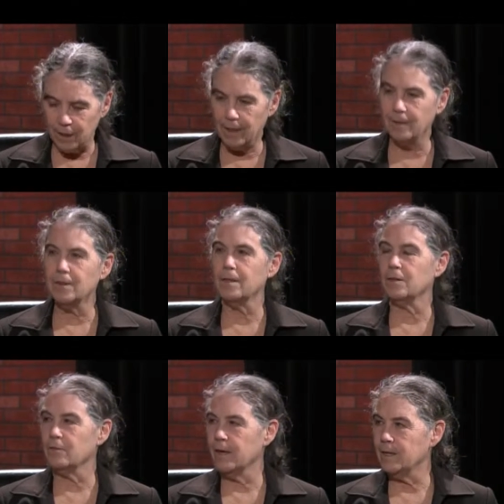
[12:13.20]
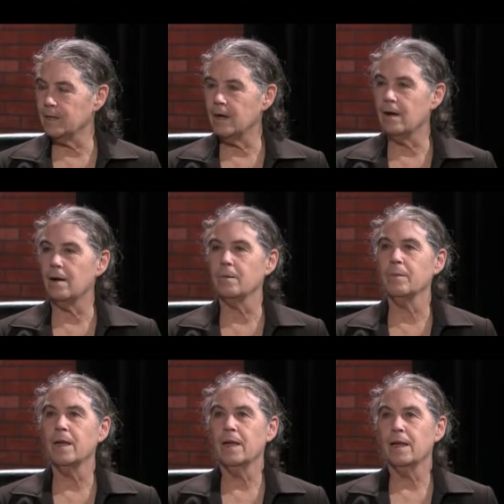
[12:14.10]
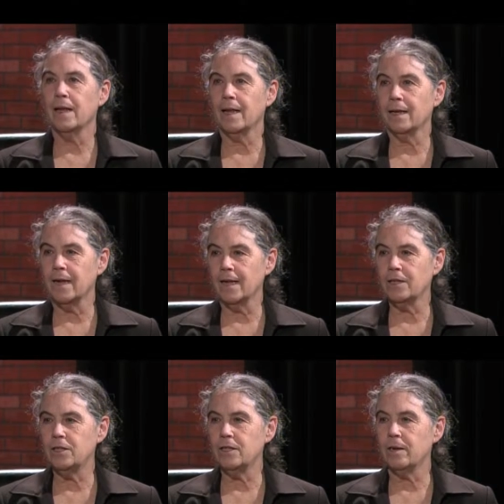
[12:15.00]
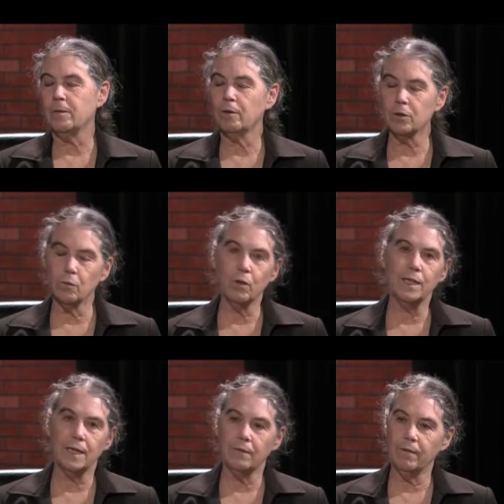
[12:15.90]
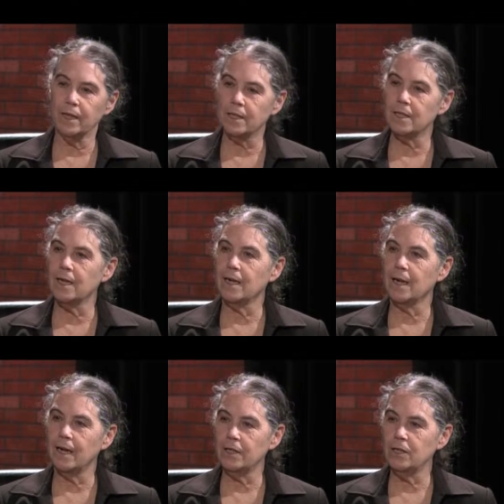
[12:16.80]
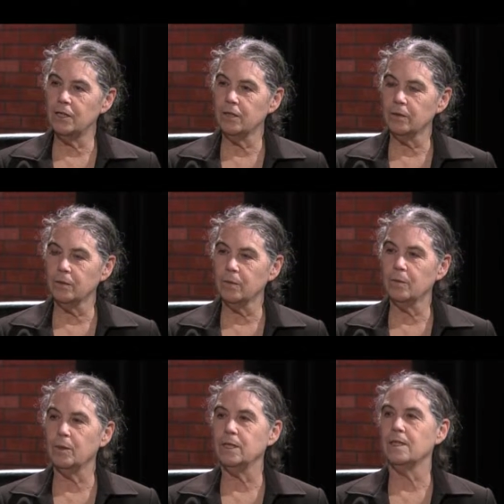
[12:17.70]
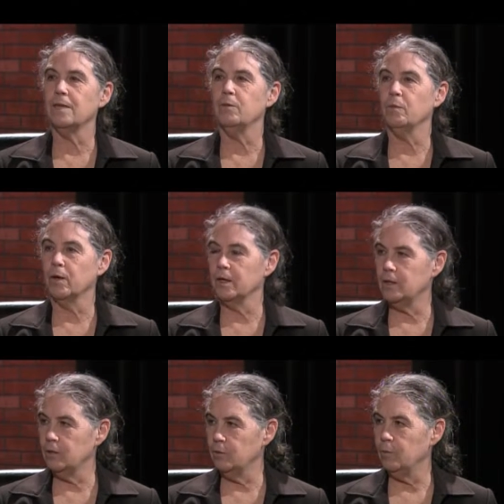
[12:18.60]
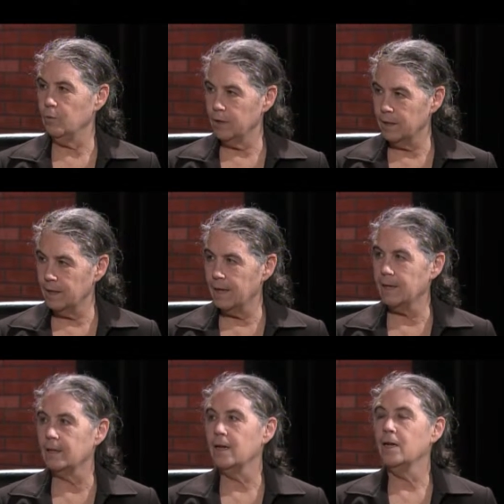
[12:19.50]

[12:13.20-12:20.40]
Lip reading: Yeah, that's right. And last year, I mean, those are one-day events. And last year, we said we wanted to do more than that.